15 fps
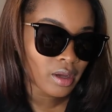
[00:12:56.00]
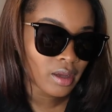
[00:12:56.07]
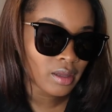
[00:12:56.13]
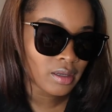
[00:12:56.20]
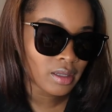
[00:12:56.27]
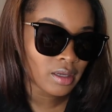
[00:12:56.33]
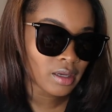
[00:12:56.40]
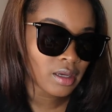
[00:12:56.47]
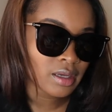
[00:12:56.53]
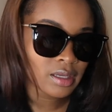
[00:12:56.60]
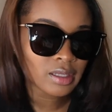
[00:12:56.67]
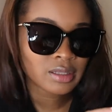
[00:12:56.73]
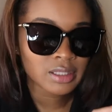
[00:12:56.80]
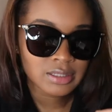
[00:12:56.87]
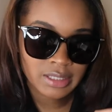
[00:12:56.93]
And then
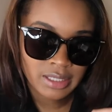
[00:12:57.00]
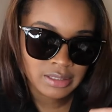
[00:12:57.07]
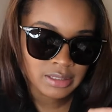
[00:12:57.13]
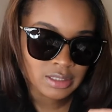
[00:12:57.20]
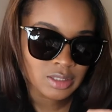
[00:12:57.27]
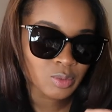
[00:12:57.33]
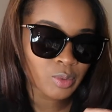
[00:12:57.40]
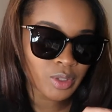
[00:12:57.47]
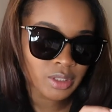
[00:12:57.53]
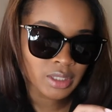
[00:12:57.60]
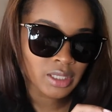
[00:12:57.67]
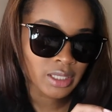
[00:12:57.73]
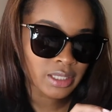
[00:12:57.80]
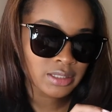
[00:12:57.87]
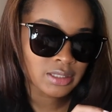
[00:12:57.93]
the test is wear the
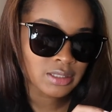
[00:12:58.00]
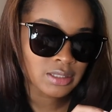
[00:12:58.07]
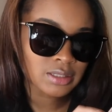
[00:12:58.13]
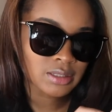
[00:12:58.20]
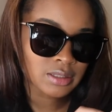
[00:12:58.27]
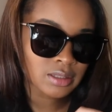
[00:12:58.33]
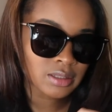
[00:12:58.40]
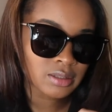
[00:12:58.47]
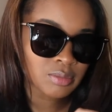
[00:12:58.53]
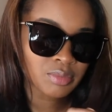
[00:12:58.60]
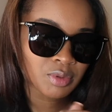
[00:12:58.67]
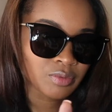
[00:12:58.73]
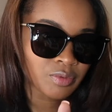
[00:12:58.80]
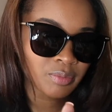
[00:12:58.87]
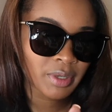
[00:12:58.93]
glasses to see the
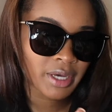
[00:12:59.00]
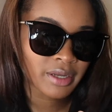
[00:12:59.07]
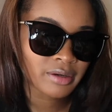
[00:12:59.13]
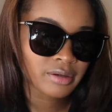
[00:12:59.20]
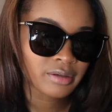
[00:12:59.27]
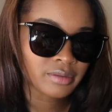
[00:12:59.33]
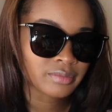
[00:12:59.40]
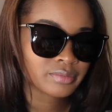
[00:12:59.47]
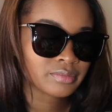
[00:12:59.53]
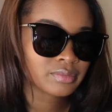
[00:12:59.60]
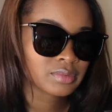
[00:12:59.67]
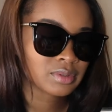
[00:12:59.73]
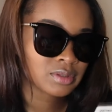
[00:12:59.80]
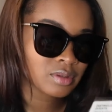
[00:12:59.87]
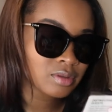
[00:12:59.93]
beautiful pattern.
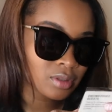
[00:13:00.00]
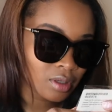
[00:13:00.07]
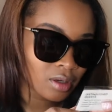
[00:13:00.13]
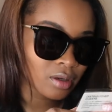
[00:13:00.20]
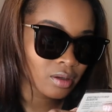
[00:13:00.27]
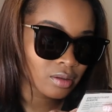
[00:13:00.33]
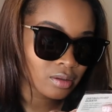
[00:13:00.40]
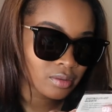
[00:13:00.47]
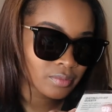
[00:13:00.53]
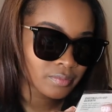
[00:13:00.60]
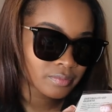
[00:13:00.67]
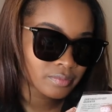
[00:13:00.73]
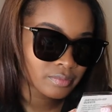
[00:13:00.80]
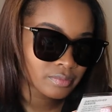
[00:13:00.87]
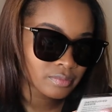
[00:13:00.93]
So y'all,
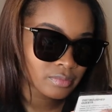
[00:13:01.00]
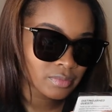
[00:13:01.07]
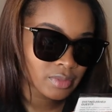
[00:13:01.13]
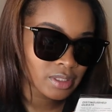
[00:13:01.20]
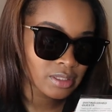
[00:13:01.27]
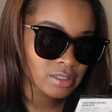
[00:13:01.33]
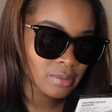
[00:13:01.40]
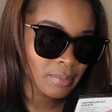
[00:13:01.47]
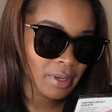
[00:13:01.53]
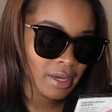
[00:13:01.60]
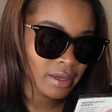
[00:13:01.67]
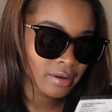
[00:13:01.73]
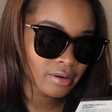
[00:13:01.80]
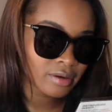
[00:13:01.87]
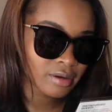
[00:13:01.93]
it's a
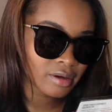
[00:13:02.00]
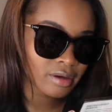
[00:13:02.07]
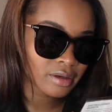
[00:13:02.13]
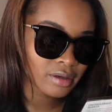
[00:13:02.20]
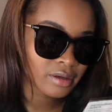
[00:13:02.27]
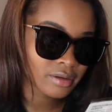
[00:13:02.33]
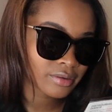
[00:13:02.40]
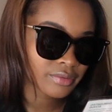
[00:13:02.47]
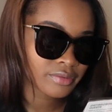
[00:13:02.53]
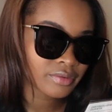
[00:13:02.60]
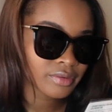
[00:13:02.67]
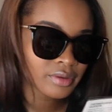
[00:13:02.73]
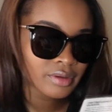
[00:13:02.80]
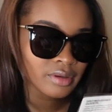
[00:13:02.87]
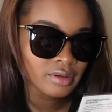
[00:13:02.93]
pattern of
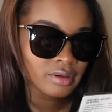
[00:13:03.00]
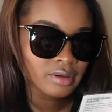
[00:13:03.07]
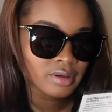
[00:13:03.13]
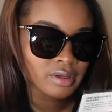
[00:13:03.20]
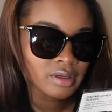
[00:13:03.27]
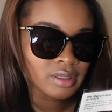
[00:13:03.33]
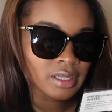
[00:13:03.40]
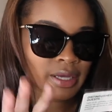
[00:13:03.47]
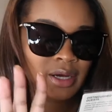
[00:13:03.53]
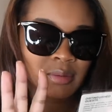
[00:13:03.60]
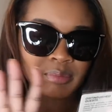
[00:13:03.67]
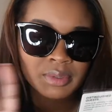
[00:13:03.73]
like a